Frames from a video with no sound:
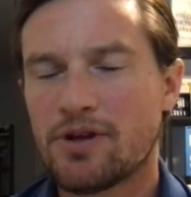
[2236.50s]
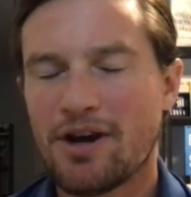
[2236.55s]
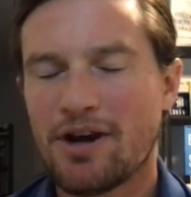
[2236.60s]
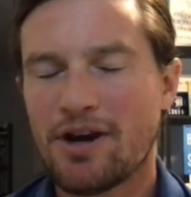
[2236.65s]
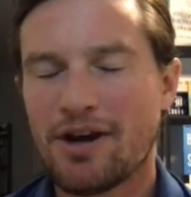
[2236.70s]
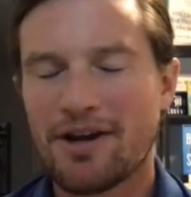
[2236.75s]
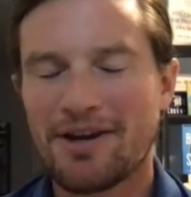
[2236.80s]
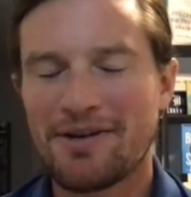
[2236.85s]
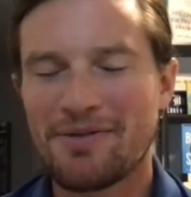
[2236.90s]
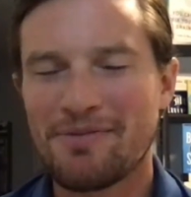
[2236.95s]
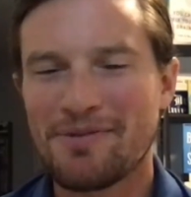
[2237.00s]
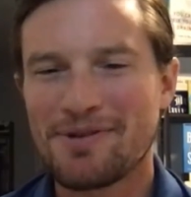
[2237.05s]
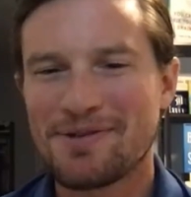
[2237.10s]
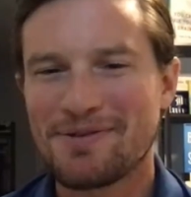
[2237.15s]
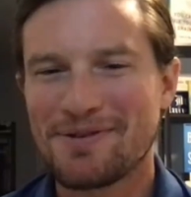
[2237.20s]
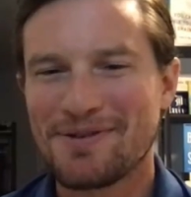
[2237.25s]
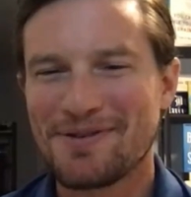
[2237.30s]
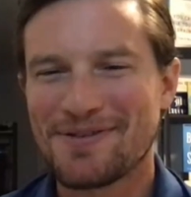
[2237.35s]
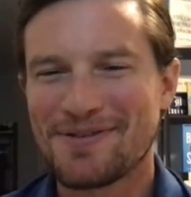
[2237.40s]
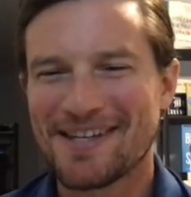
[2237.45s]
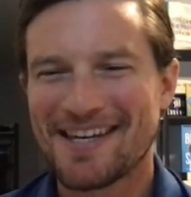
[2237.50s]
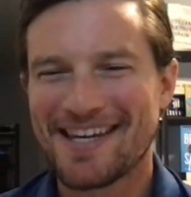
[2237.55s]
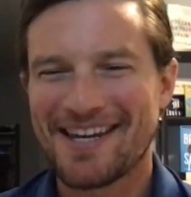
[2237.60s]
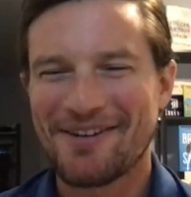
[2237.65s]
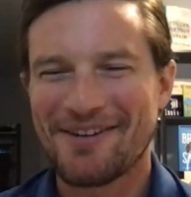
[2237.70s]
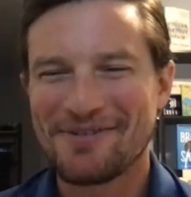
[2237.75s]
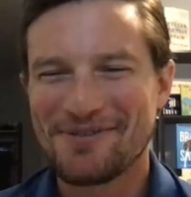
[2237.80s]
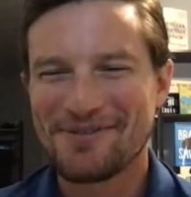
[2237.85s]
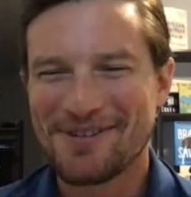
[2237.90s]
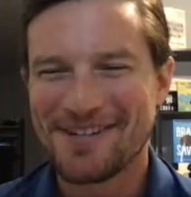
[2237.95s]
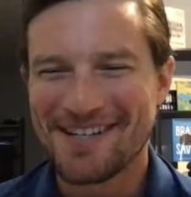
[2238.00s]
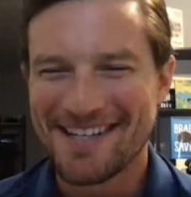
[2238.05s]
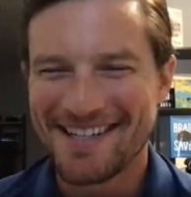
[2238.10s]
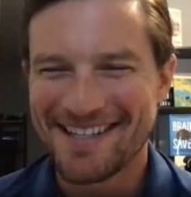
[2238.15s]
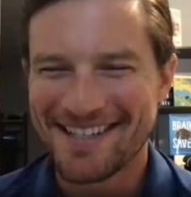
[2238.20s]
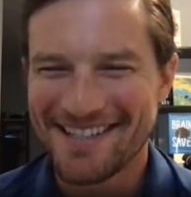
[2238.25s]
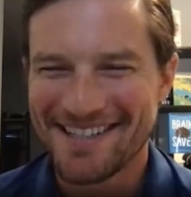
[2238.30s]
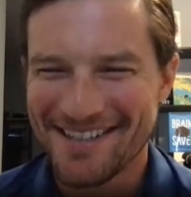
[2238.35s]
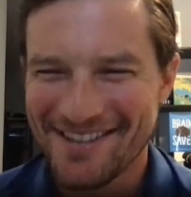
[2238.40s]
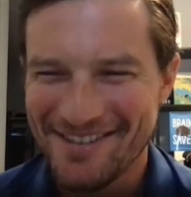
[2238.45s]
I kind of missed what you said. I was
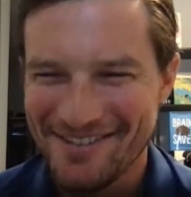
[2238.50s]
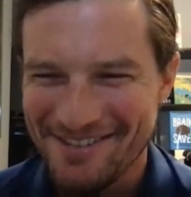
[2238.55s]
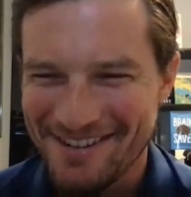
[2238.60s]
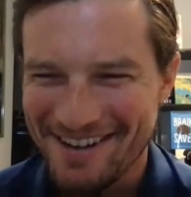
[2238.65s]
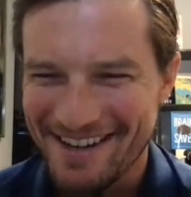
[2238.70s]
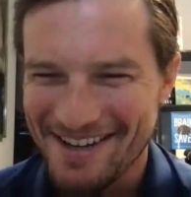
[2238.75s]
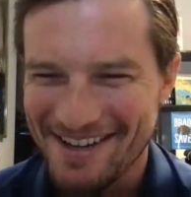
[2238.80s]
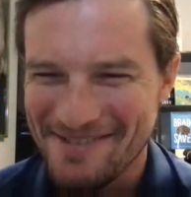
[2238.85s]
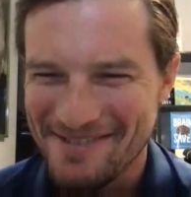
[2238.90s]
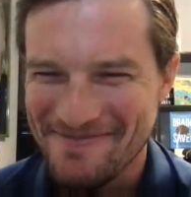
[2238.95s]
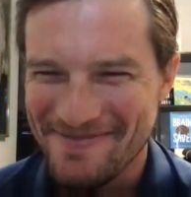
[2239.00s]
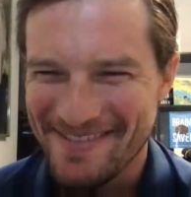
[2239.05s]
reading another comment.